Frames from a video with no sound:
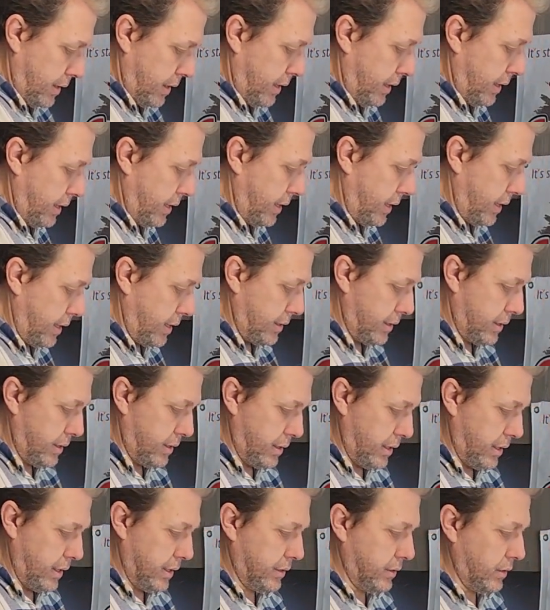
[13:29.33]
And
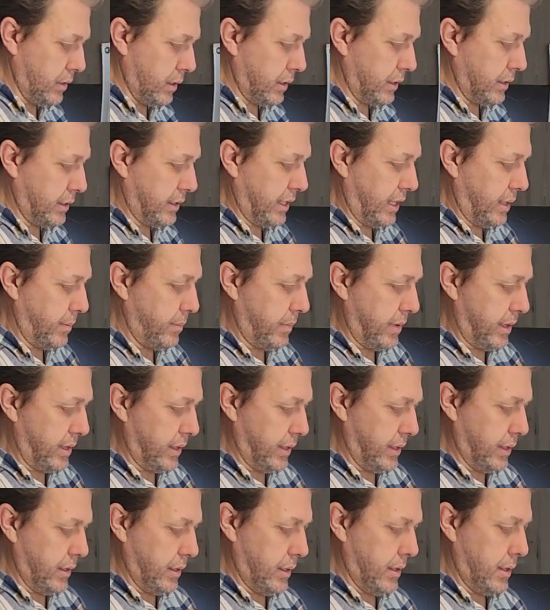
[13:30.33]
it's not going to take
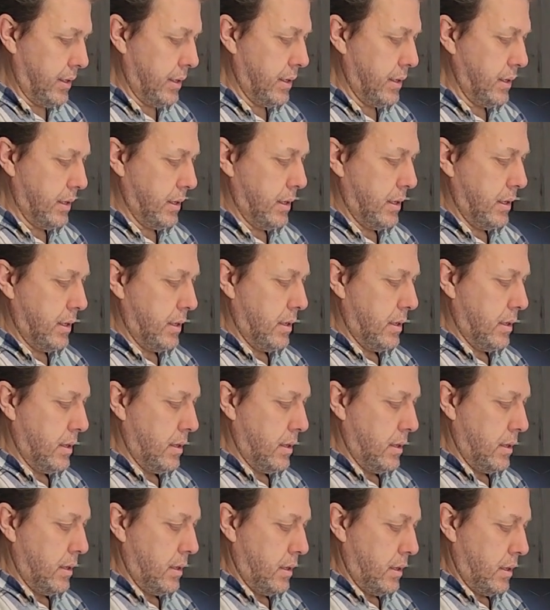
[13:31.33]
many.
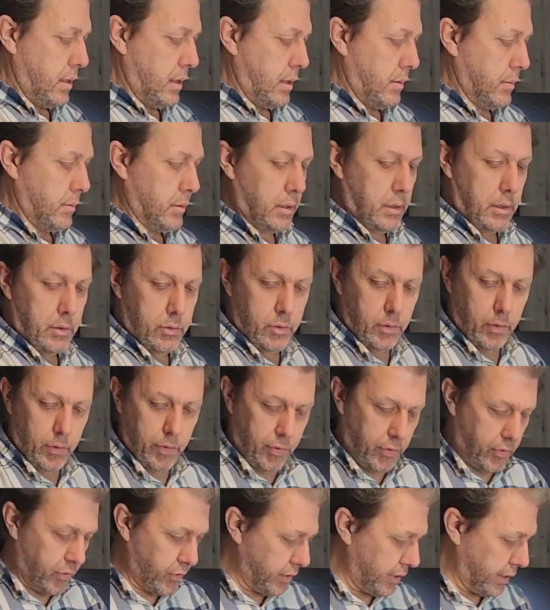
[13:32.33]
I'm going to do
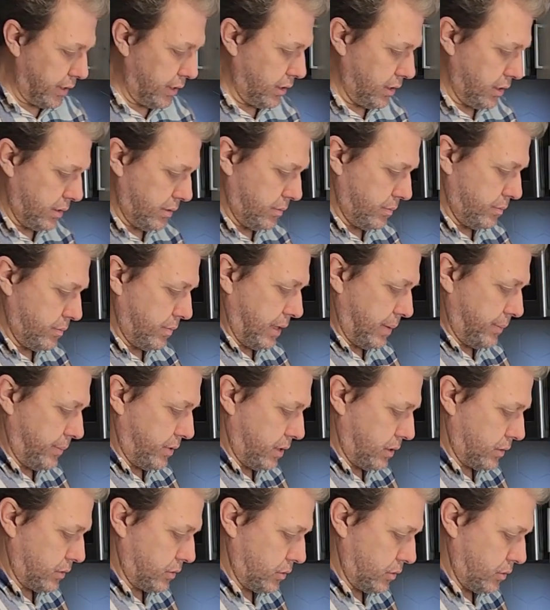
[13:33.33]
3, maybe
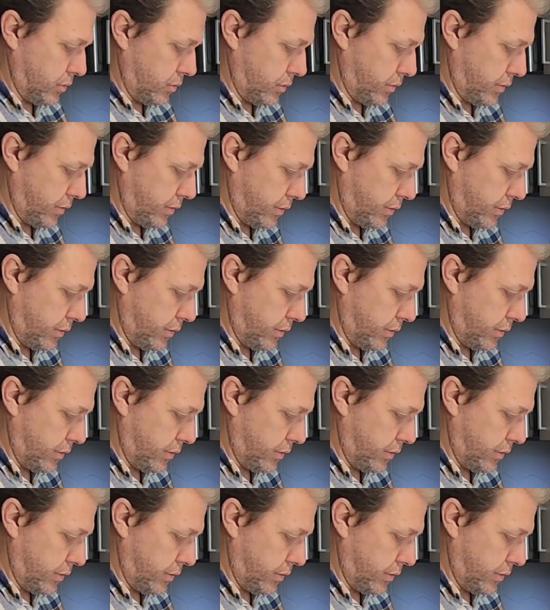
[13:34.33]
I'll do